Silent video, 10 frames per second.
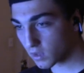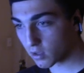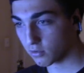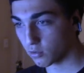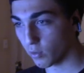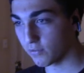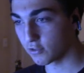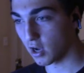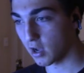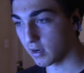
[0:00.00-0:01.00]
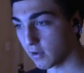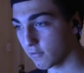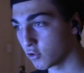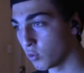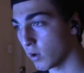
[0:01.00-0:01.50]
So we've done
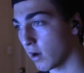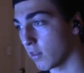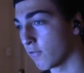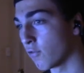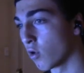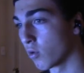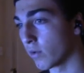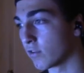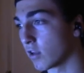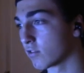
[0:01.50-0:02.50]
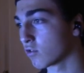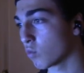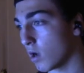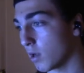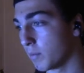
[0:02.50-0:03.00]
2 out of the 4. We've done
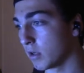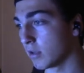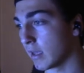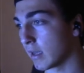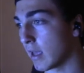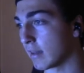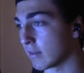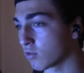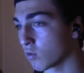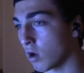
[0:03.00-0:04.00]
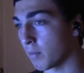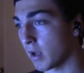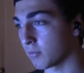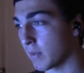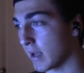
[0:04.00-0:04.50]
squad building and then squad
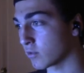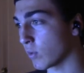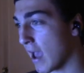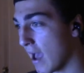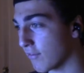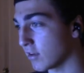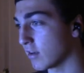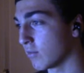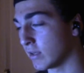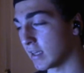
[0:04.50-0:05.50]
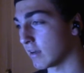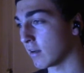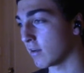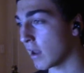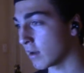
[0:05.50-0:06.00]
battles match. We didn't
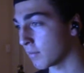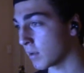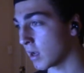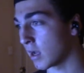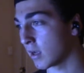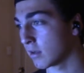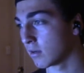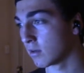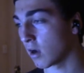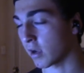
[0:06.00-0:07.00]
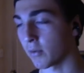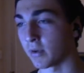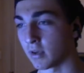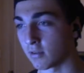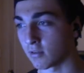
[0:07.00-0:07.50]
end up, okay, we
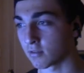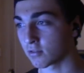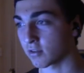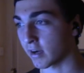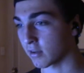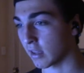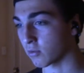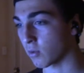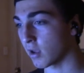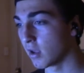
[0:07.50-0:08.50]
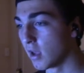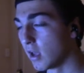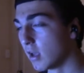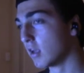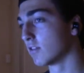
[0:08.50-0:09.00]
need to use a striker, that's why.
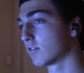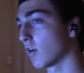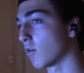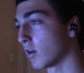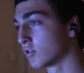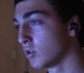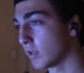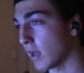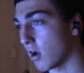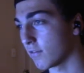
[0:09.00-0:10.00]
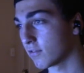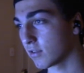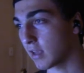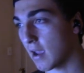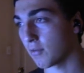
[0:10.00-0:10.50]
So I'll do that
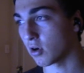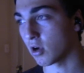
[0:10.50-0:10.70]
off camera. I'll